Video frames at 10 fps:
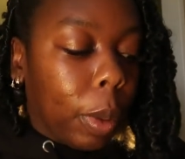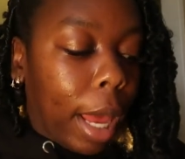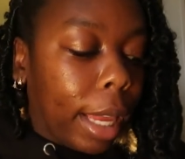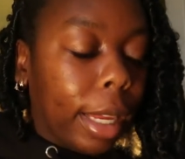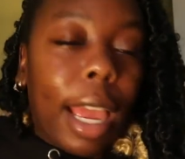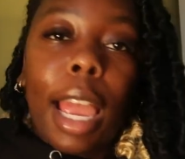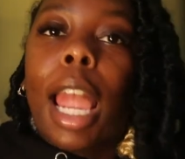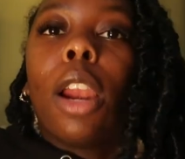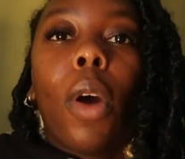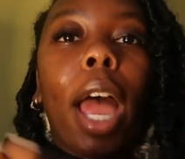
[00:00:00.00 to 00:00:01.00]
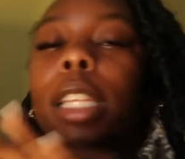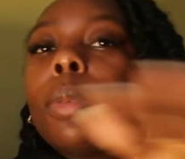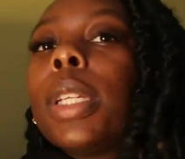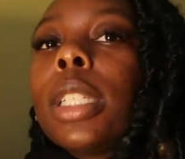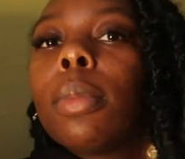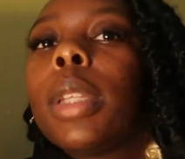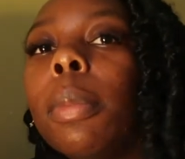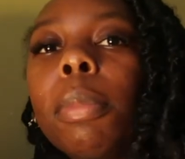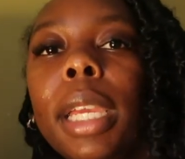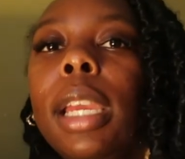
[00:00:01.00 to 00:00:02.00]
Like, it don't have to be
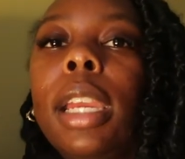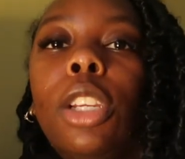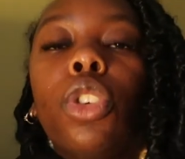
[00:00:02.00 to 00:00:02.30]
something big.